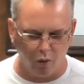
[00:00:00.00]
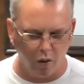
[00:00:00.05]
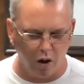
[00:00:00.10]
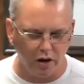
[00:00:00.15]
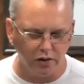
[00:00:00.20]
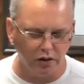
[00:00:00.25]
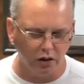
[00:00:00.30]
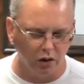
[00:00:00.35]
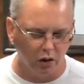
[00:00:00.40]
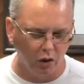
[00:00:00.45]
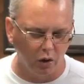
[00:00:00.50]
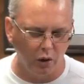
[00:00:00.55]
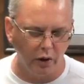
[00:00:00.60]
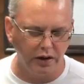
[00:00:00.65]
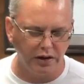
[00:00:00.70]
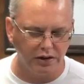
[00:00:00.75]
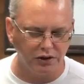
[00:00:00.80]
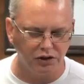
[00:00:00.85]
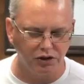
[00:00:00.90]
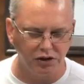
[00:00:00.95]
Wanda
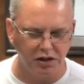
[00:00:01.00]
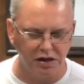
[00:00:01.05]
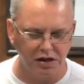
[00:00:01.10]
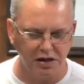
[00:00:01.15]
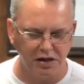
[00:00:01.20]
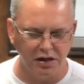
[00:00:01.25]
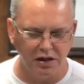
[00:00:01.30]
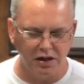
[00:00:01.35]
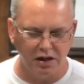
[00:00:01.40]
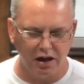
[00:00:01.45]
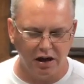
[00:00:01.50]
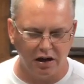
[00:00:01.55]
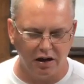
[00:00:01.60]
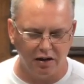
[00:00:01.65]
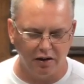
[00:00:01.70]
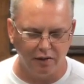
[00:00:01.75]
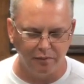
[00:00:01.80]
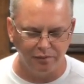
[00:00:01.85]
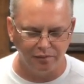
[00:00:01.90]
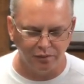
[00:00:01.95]
Lloyd as she
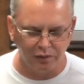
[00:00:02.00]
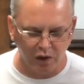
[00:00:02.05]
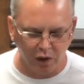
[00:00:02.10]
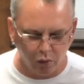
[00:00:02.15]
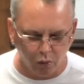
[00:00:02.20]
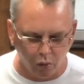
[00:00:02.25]
um,